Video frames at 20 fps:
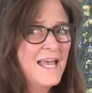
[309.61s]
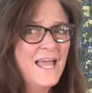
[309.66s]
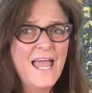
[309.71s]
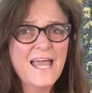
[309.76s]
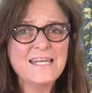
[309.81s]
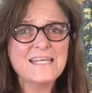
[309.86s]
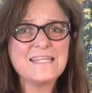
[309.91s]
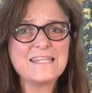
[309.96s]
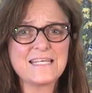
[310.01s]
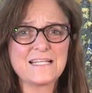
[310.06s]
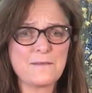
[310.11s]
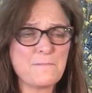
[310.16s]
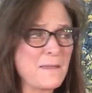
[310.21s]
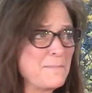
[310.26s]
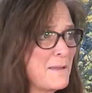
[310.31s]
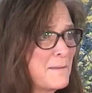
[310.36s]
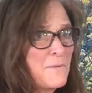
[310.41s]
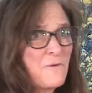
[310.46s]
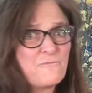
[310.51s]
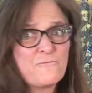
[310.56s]
Anything.
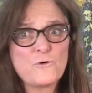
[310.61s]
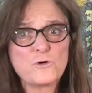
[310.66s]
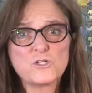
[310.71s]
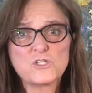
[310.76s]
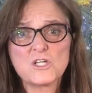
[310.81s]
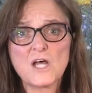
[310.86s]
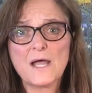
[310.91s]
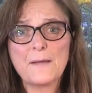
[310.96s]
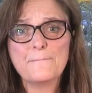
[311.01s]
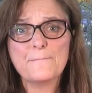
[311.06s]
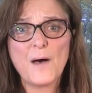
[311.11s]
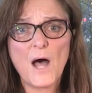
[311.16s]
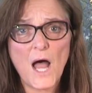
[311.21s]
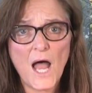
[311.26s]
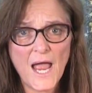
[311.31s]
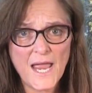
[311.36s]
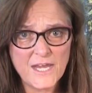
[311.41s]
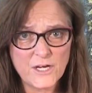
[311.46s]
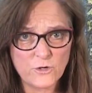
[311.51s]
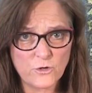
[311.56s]
Maybe I'm a first-time
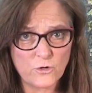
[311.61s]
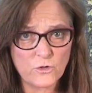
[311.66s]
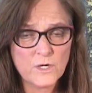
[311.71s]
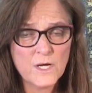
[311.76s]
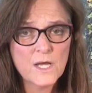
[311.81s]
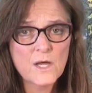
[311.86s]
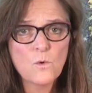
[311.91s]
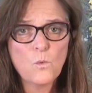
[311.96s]
buyer.